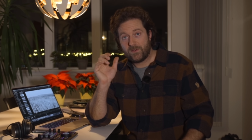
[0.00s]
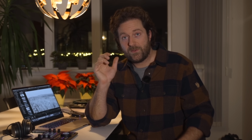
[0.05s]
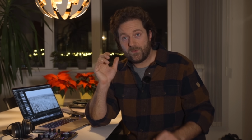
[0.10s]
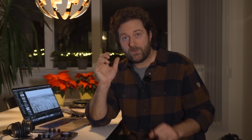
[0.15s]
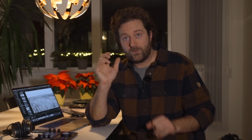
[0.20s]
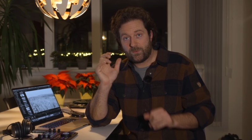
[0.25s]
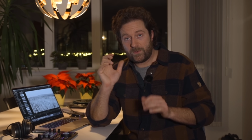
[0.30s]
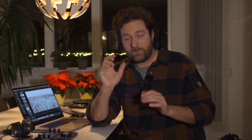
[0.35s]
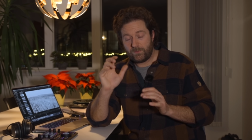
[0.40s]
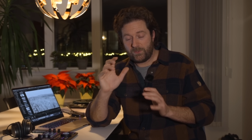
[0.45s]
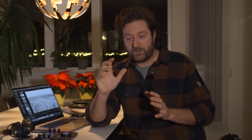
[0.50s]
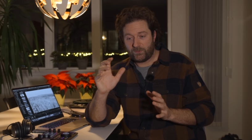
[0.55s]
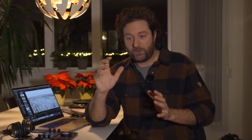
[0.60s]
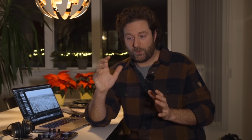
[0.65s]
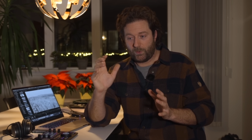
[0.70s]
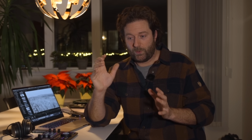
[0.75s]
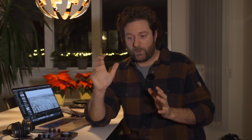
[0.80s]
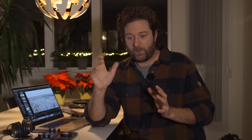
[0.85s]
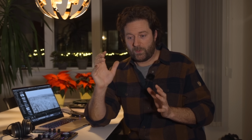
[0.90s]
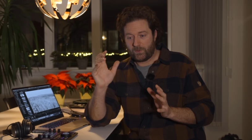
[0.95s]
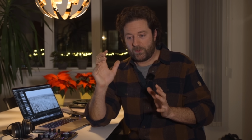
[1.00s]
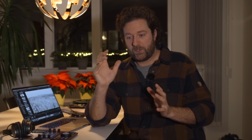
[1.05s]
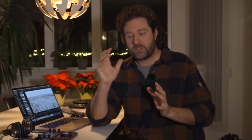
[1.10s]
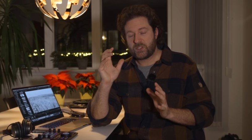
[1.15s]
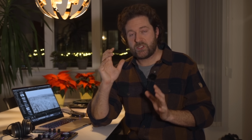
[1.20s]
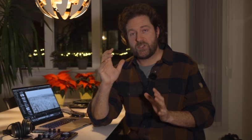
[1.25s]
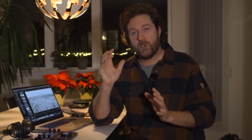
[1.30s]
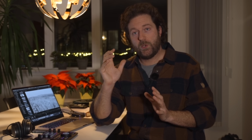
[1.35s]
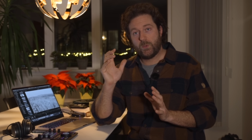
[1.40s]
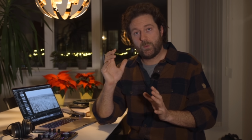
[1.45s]
When we saw the
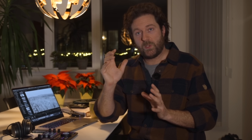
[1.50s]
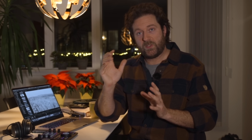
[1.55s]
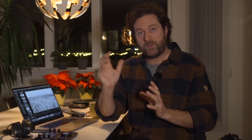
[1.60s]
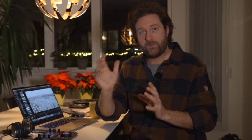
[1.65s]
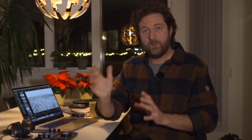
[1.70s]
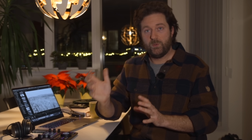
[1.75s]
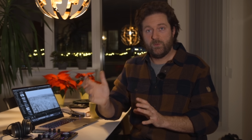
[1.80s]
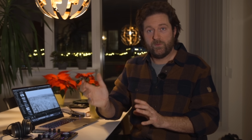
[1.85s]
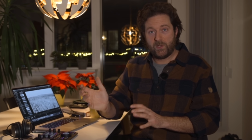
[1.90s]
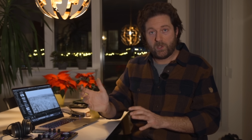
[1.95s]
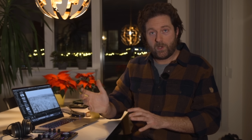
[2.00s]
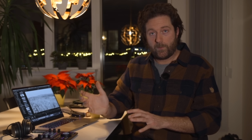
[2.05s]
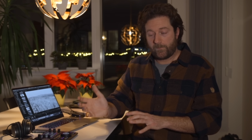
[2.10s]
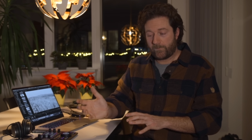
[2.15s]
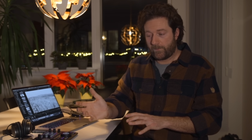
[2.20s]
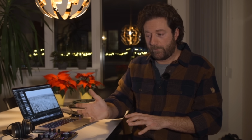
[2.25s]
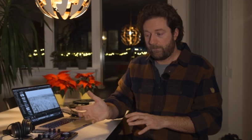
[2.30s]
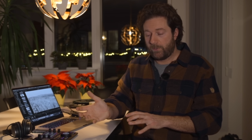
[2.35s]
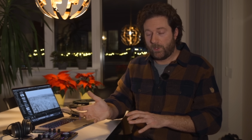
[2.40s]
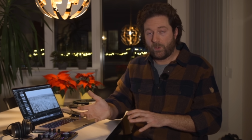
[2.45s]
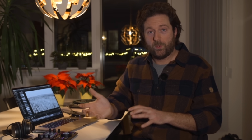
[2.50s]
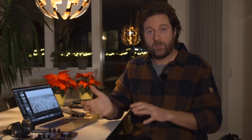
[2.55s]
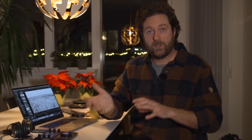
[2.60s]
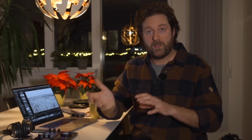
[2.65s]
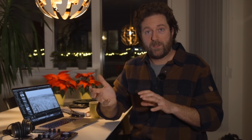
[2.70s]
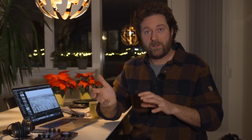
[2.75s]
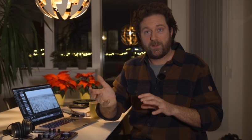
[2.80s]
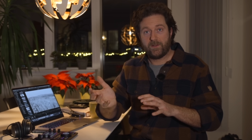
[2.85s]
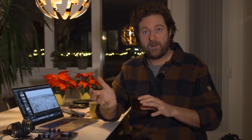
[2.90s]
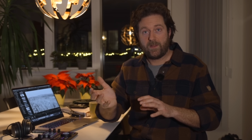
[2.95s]
snow was moving up from
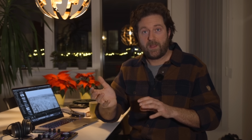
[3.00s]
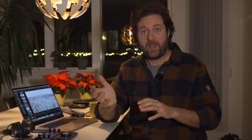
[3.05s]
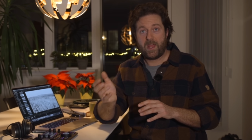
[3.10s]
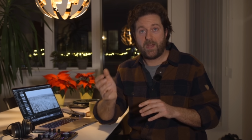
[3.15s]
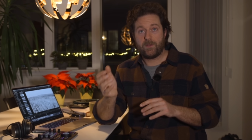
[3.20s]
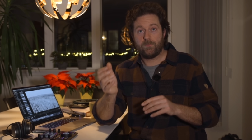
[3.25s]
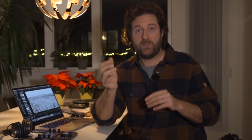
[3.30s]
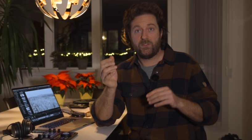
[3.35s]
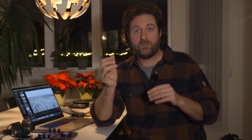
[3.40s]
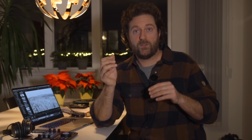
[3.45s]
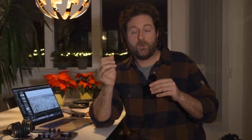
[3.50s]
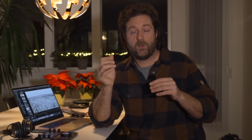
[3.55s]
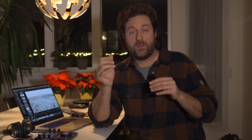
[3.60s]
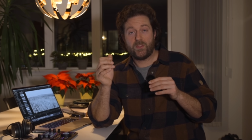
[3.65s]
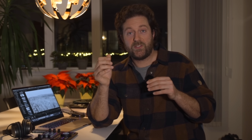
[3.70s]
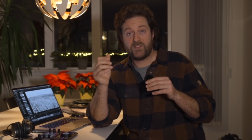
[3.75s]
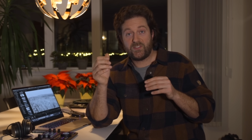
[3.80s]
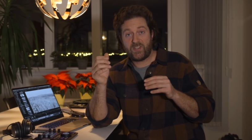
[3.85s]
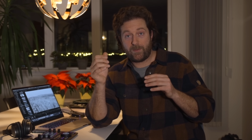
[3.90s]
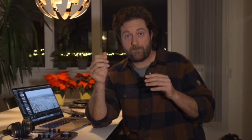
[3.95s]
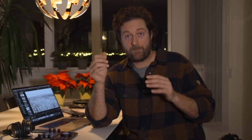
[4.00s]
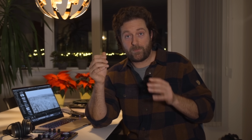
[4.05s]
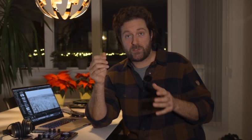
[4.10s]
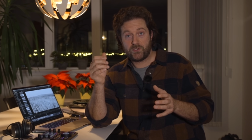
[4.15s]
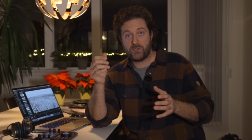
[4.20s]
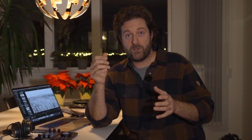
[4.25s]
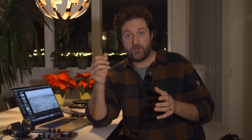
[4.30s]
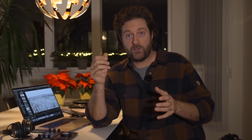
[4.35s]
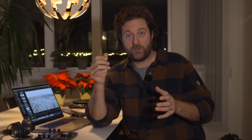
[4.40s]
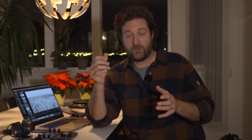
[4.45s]
Poland and we saw the
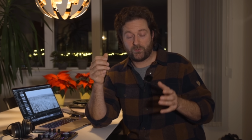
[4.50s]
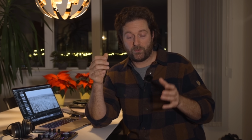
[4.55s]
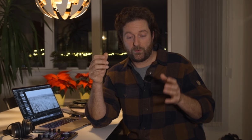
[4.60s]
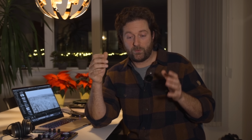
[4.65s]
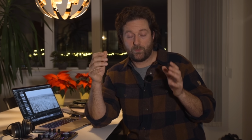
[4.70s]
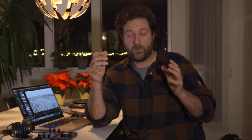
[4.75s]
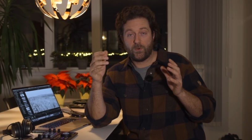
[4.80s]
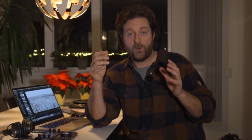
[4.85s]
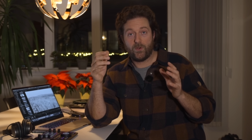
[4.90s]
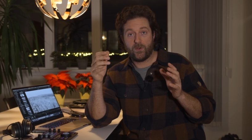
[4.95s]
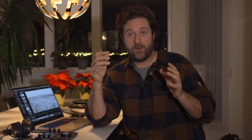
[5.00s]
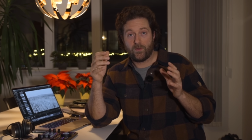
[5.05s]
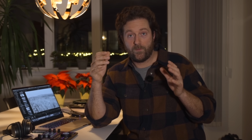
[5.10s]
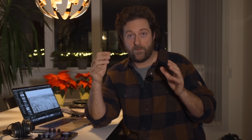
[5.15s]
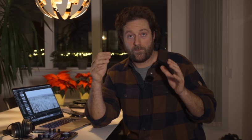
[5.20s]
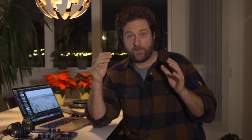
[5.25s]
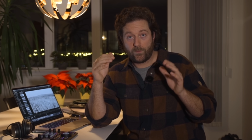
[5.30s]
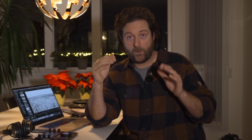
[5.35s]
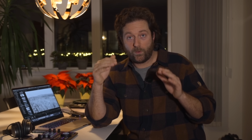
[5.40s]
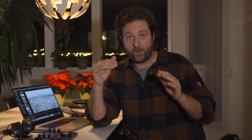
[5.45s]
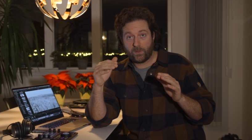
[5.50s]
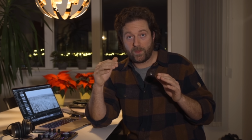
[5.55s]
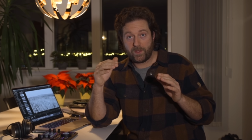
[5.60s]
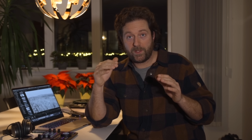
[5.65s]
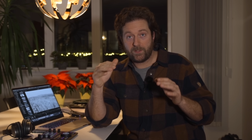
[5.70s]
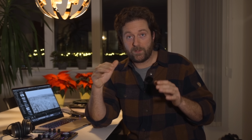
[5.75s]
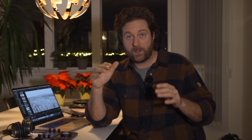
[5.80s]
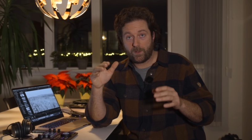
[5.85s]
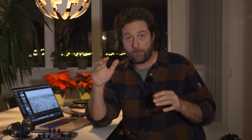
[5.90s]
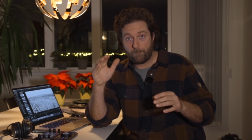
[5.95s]
temperatures were
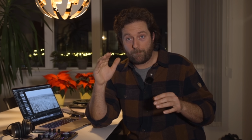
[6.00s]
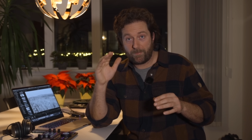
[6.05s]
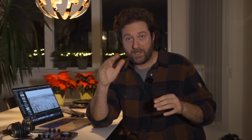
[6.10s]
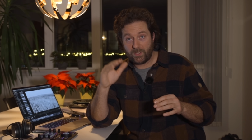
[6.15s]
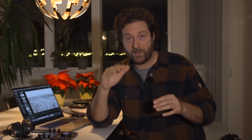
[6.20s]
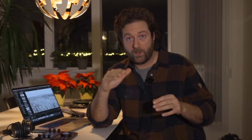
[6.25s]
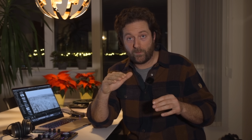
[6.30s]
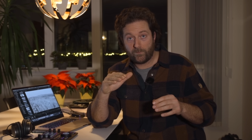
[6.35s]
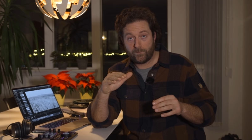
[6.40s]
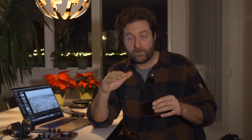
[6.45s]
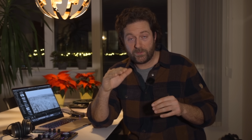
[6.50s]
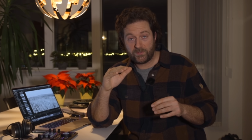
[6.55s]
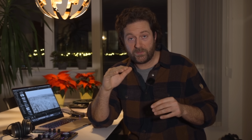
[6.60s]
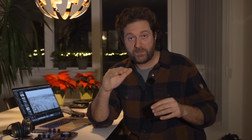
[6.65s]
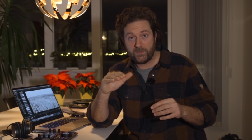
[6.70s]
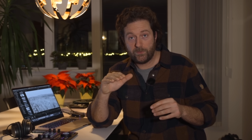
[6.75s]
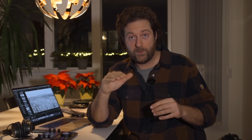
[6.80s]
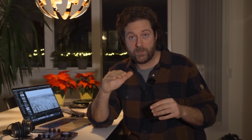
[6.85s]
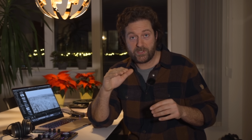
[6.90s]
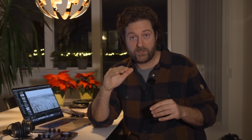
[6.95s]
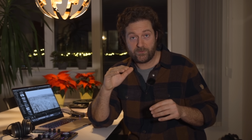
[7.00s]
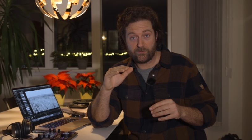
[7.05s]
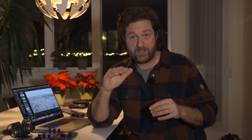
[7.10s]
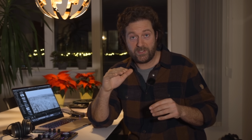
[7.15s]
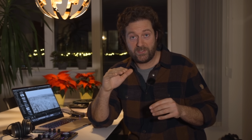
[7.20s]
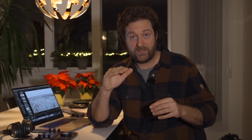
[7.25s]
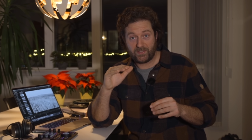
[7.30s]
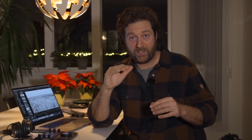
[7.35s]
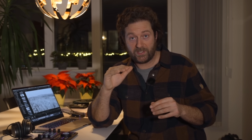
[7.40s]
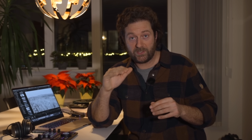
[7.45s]
falling below 0
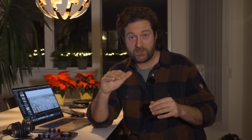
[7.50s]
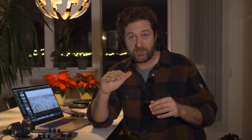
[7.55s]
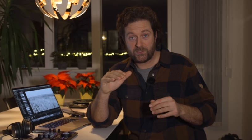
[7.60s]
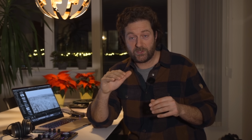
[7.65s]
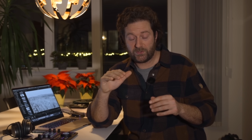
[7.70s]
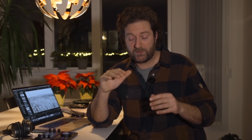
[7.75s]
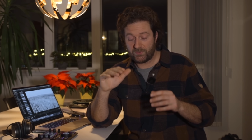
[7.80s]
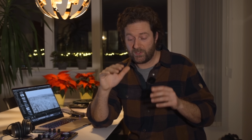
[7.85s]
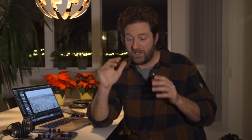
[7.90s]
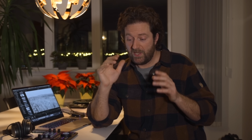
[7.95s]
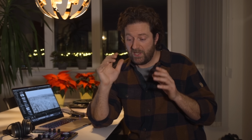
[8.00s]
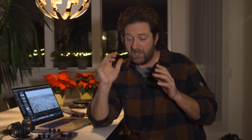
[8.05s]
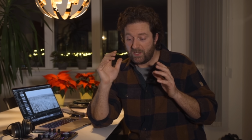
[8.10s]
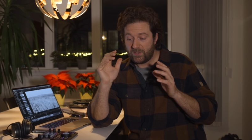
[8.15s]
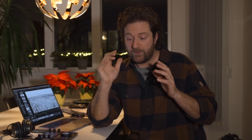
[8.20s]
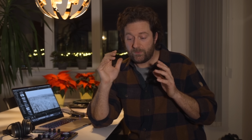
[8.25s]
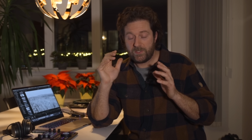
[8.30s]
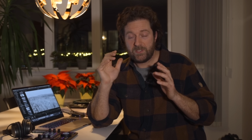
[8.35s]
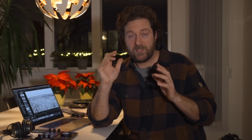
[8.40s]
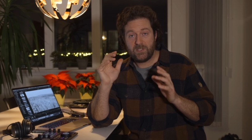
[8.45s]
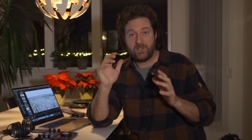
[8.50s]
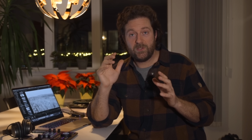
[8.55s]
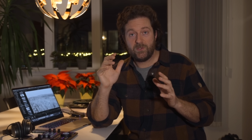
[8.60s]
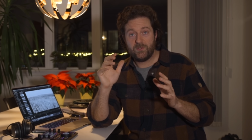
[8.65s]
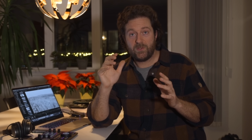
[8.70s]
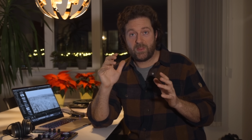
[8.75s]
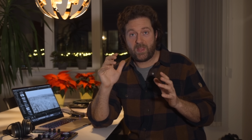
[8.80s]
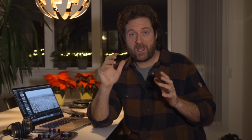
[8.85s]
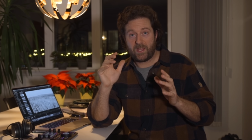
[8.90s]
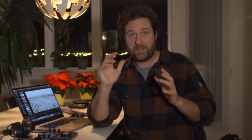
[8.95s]
degrees Celsius, we
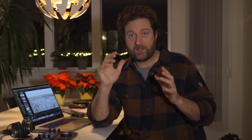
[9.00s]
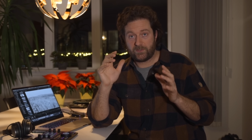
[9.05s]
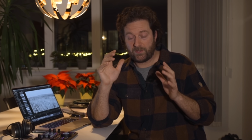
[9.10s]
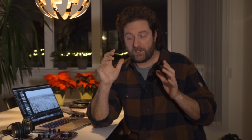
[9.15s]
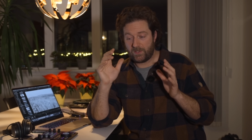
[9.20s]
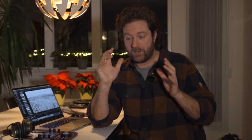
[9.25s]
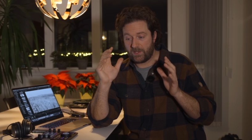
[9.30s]
knew that